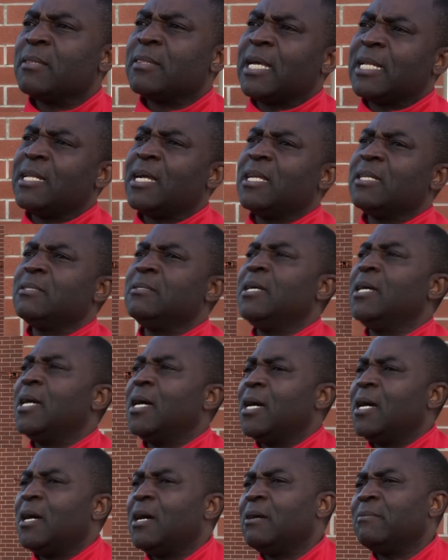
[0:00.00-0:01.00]

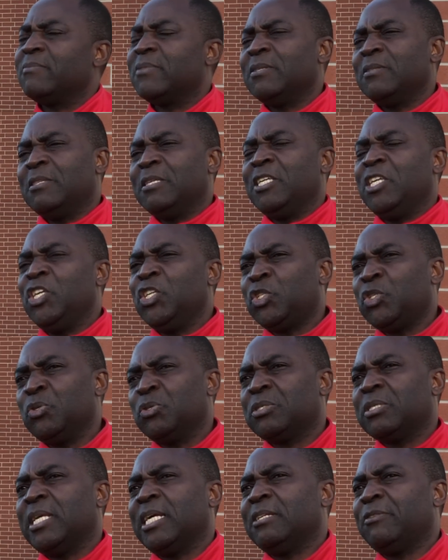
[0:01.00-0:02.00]
the
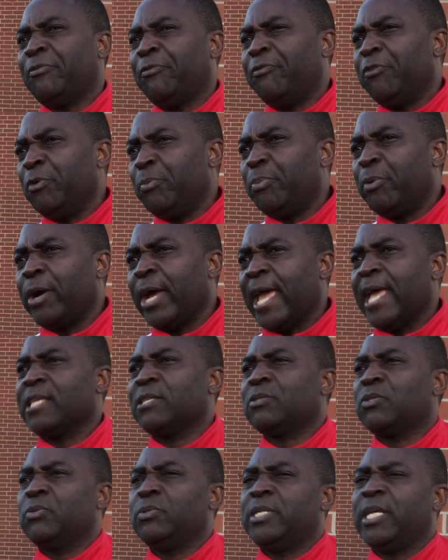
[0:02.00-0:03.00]
issues that football
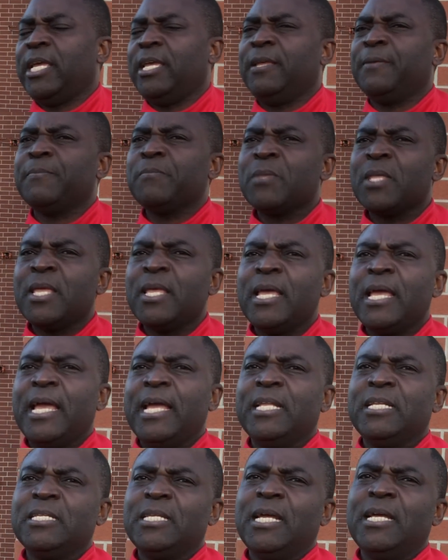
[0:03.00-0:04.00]
has today,
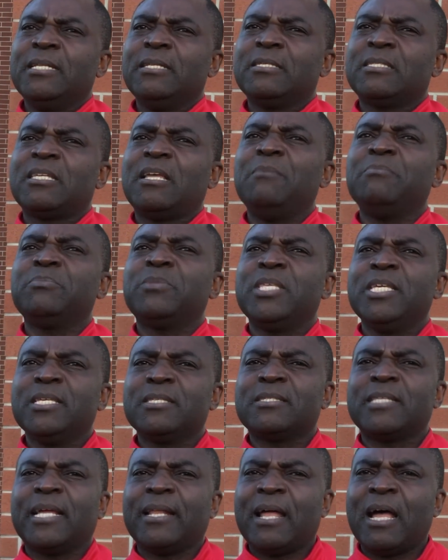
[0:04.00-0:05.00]
and some
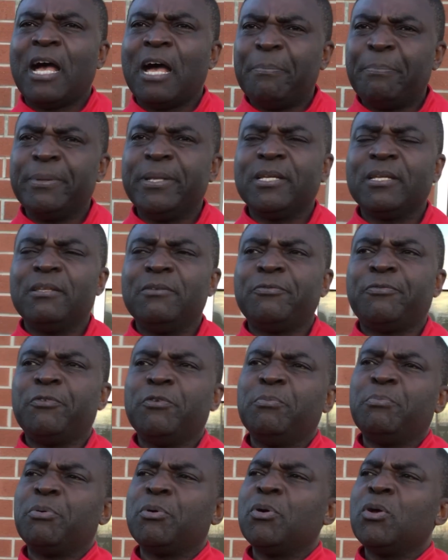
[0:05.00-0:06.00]
things that are happening in
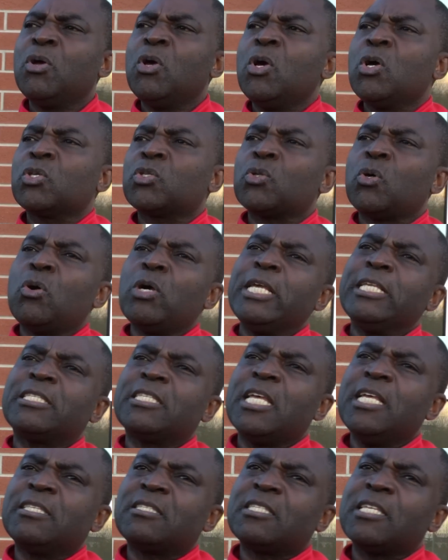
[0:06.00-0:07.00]
football. So
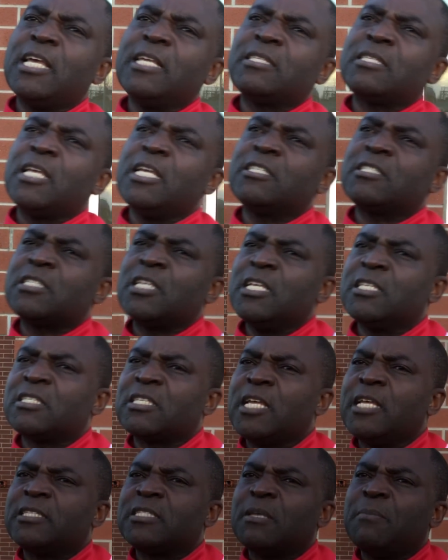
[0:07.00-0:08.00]

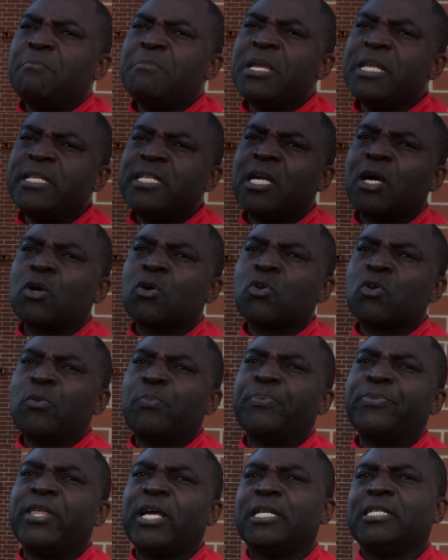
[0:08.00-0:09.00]
it's a media group
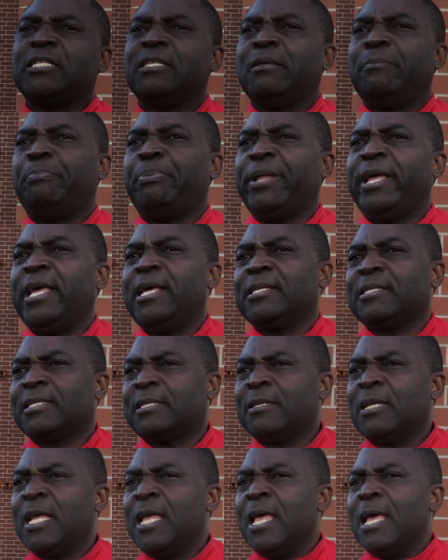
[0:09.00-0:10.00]
that the players
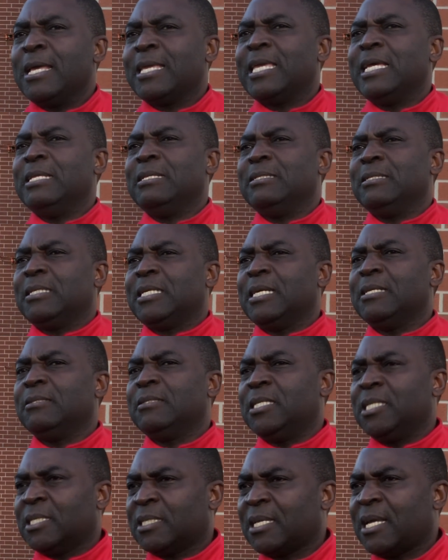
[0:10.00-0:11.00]
can
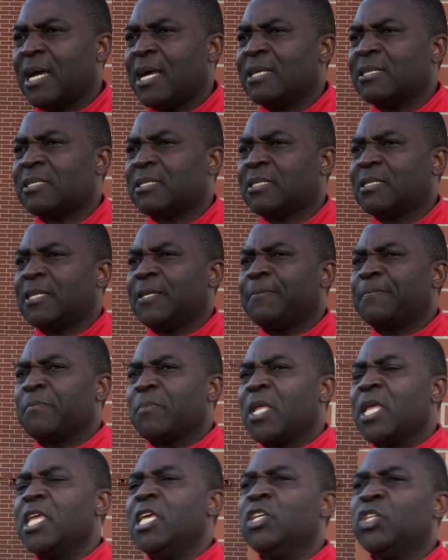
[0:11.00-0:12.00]
discuss
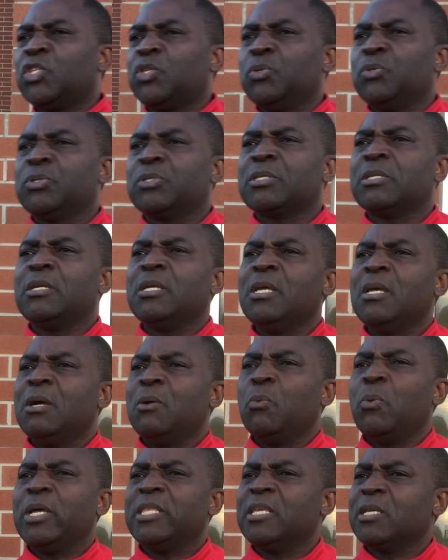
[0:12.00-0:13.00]
issues,
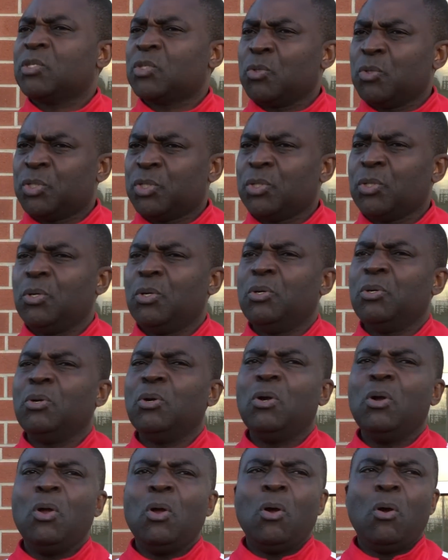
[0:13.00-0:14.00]
whether social
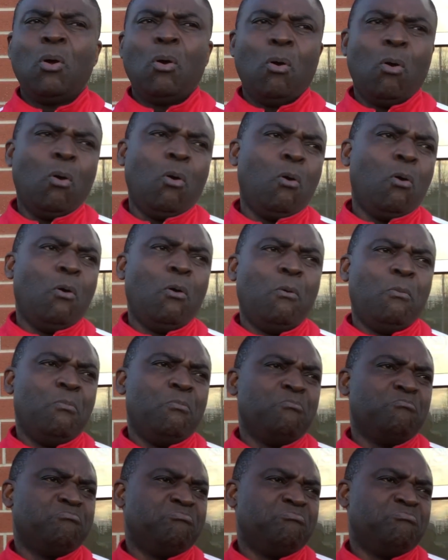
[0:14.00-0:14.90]
or